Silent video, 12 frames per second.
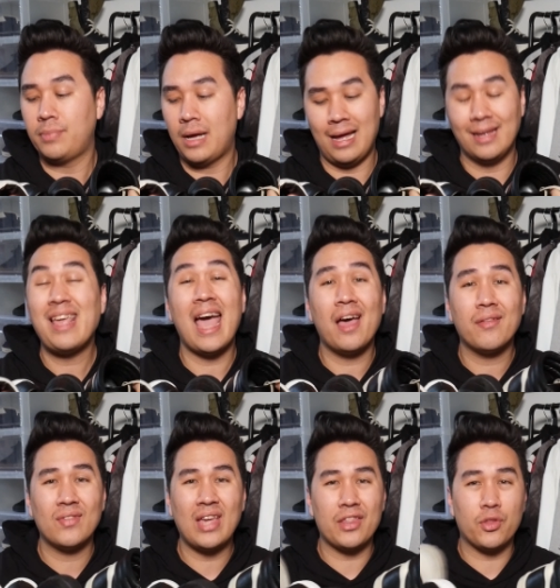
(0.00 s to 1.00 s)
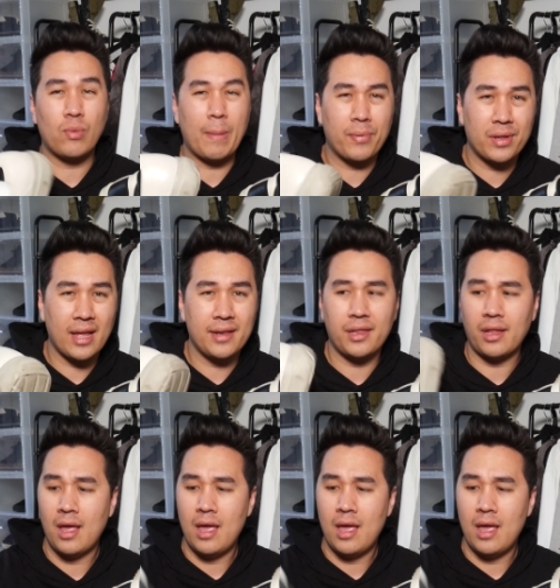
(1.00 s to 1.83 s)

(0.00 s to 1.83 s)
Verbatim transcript: But yeah, you got the Represents,